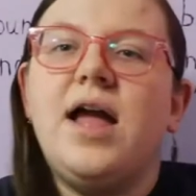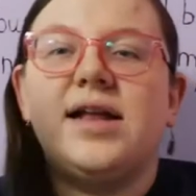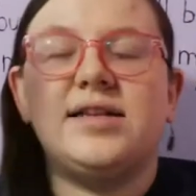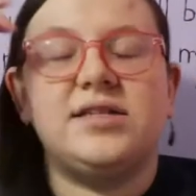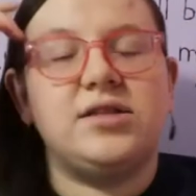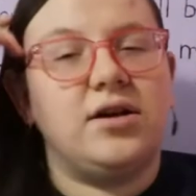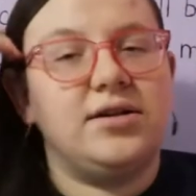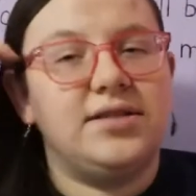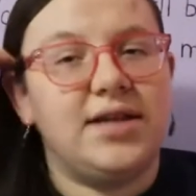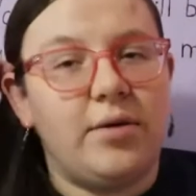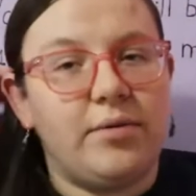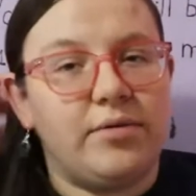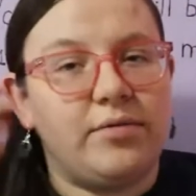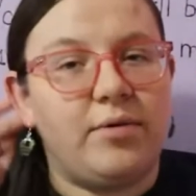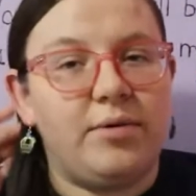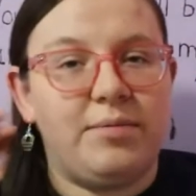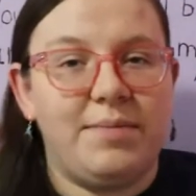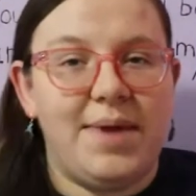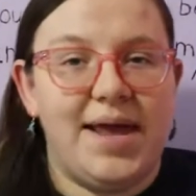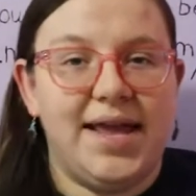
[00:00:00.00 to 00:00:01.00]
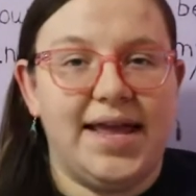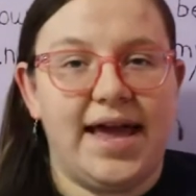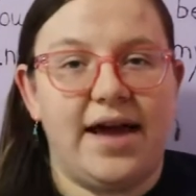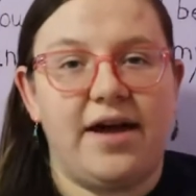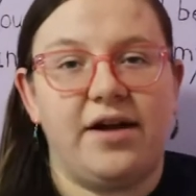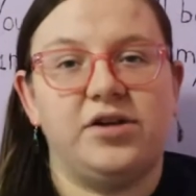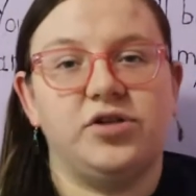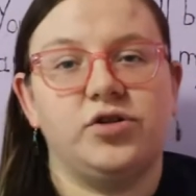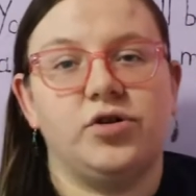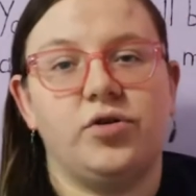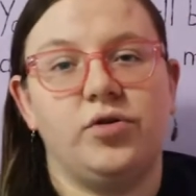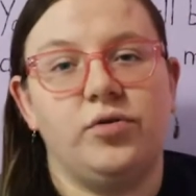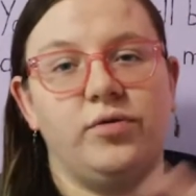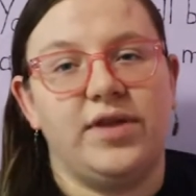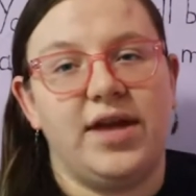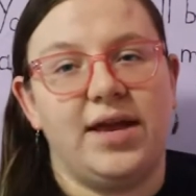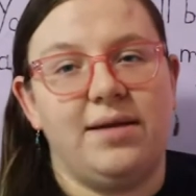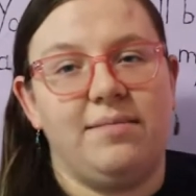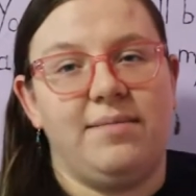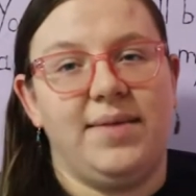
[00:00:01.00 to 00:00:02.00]
it starts out with one main character who
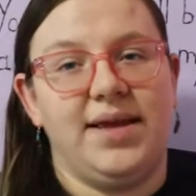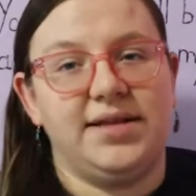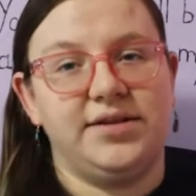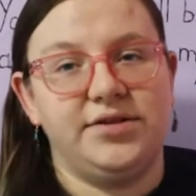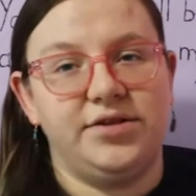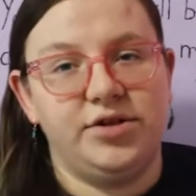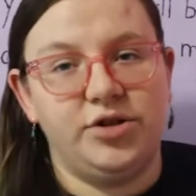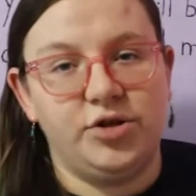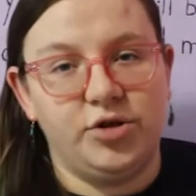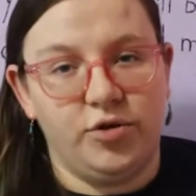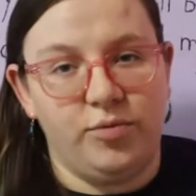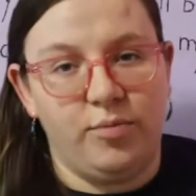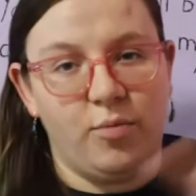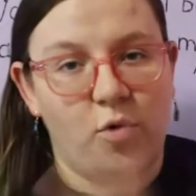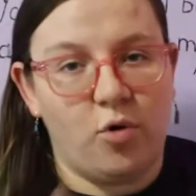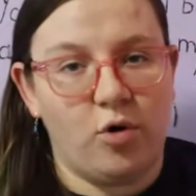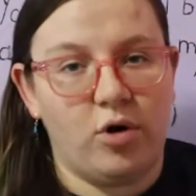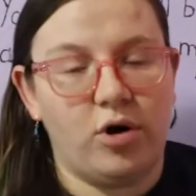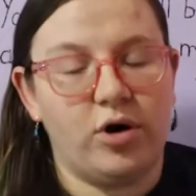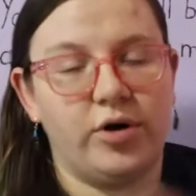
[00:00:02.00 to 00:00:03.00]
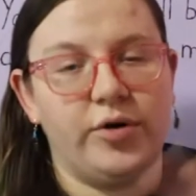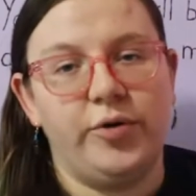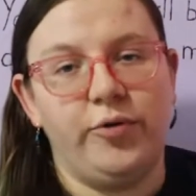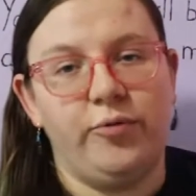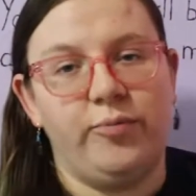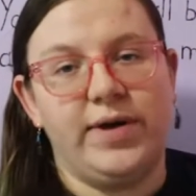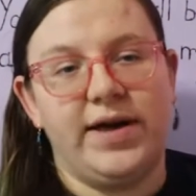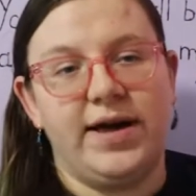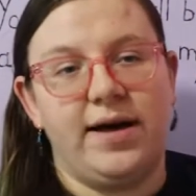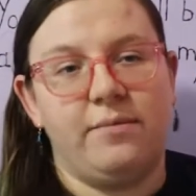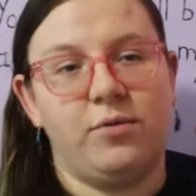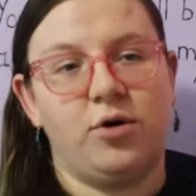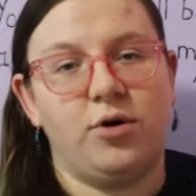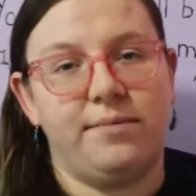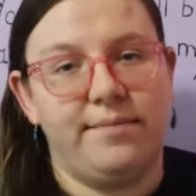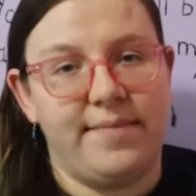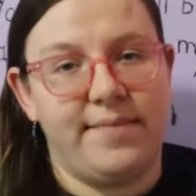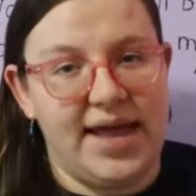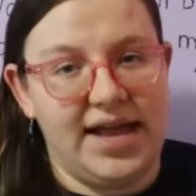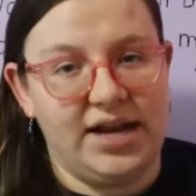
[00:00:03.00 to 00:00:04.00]
then meets two more who become
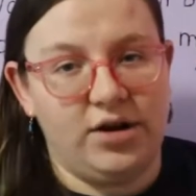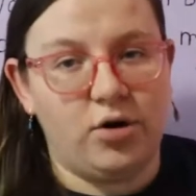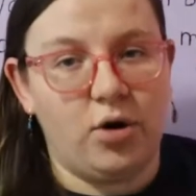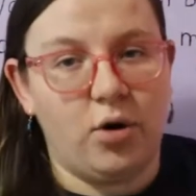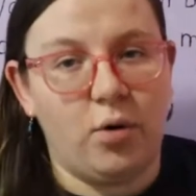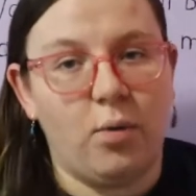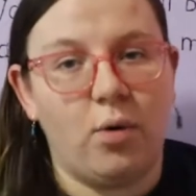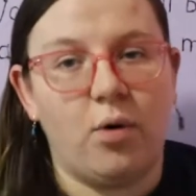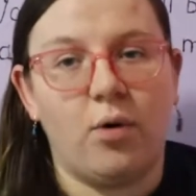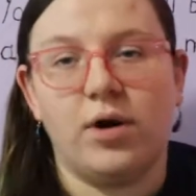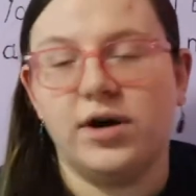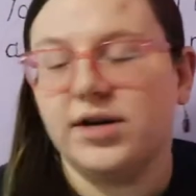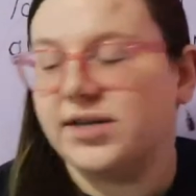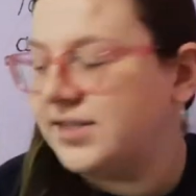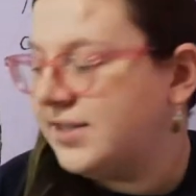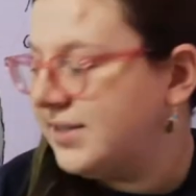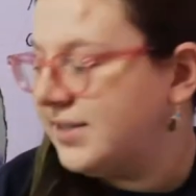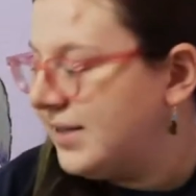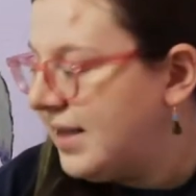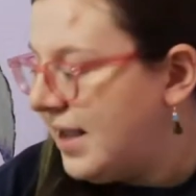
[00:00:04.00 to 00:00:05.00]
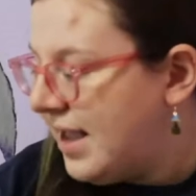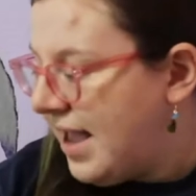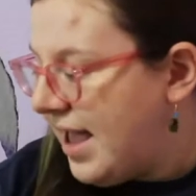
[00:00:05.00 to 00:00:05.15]
her main cohorts.